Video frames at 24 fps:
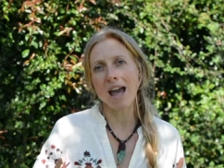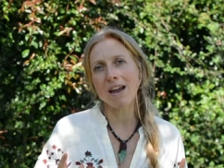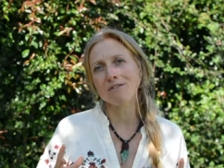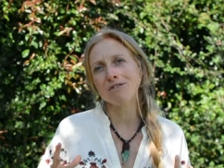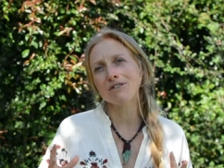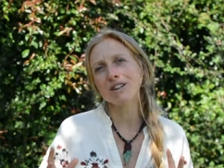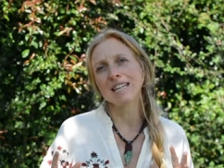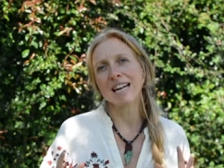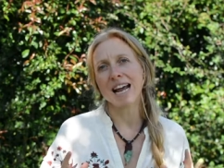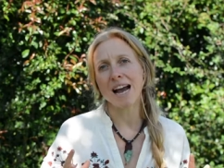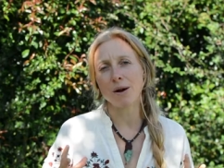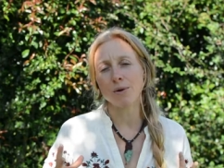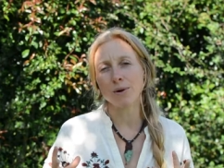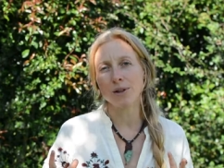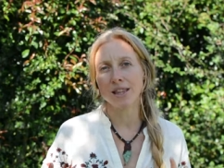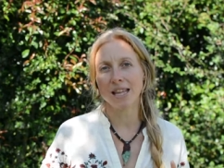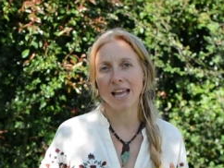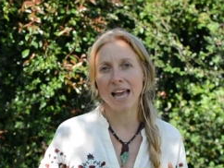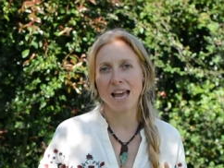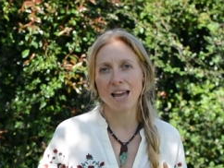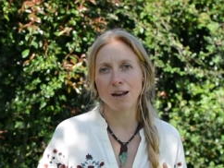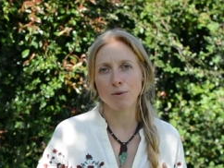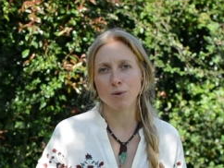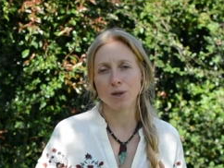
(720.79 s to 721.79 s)
every now and
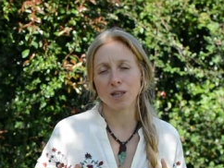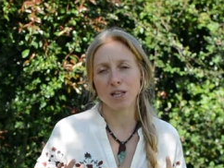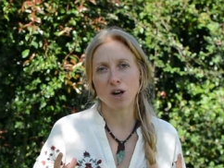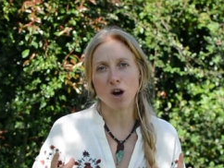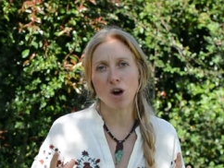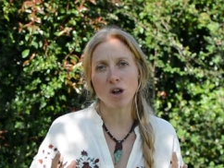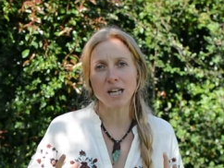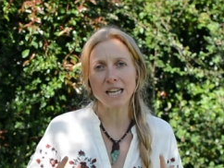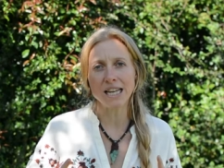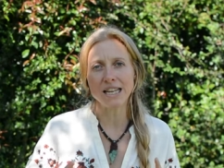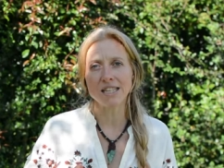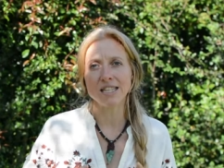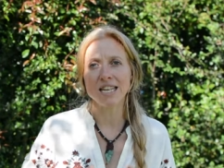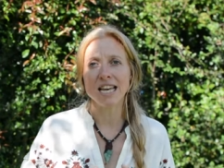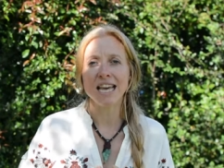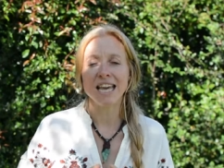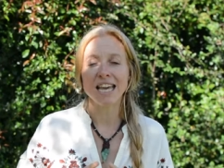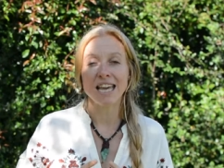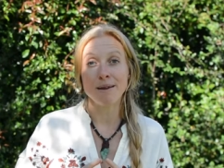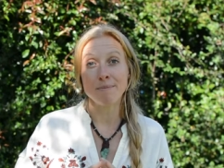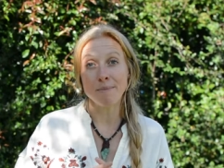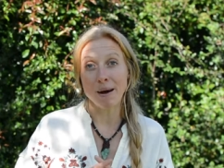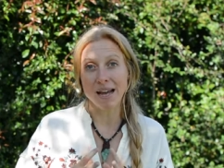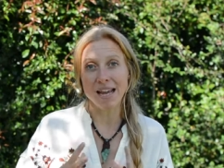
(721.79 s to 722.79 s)
then with colleagues,
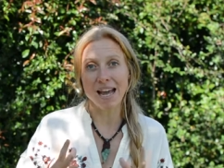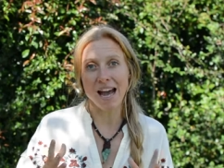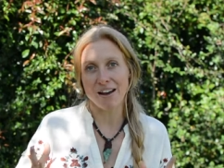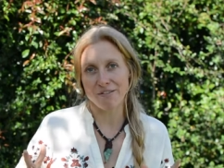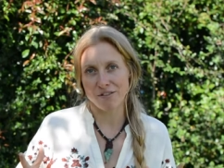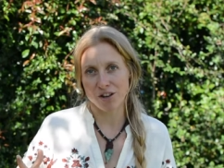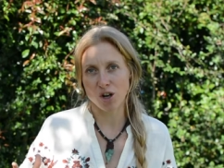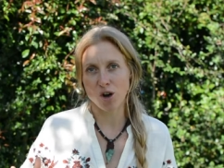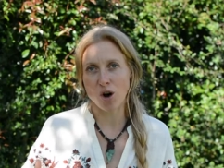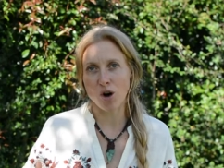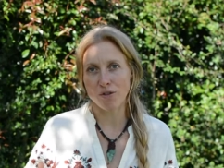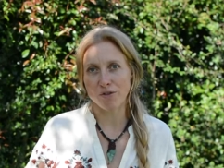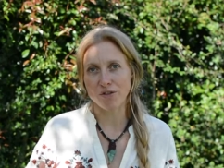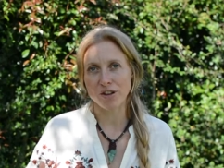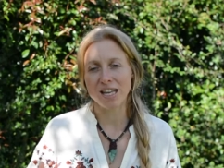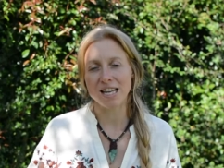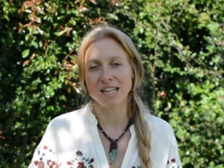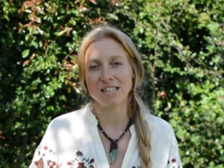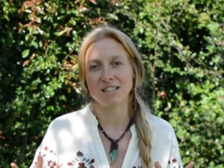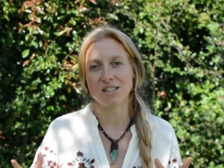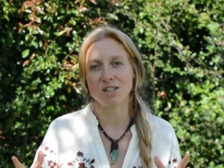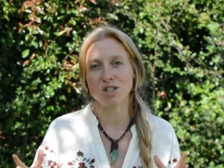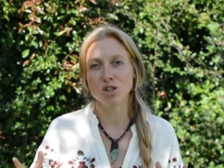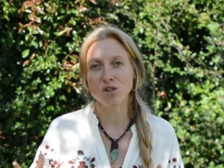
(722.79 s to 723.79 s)
he might have a coffee
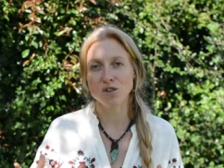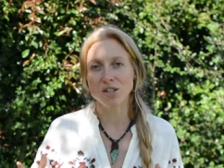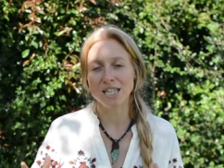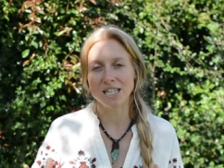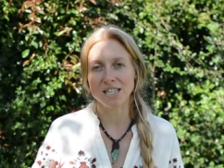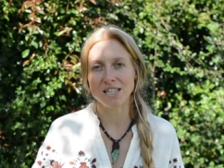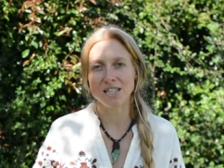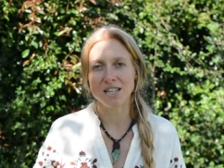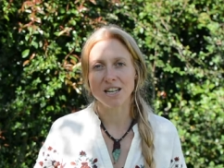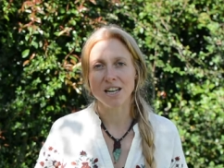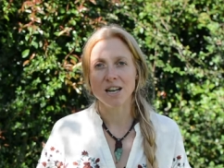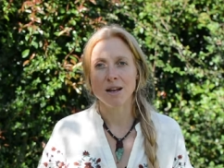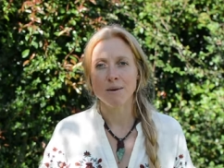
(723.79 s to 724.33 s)
as a treat.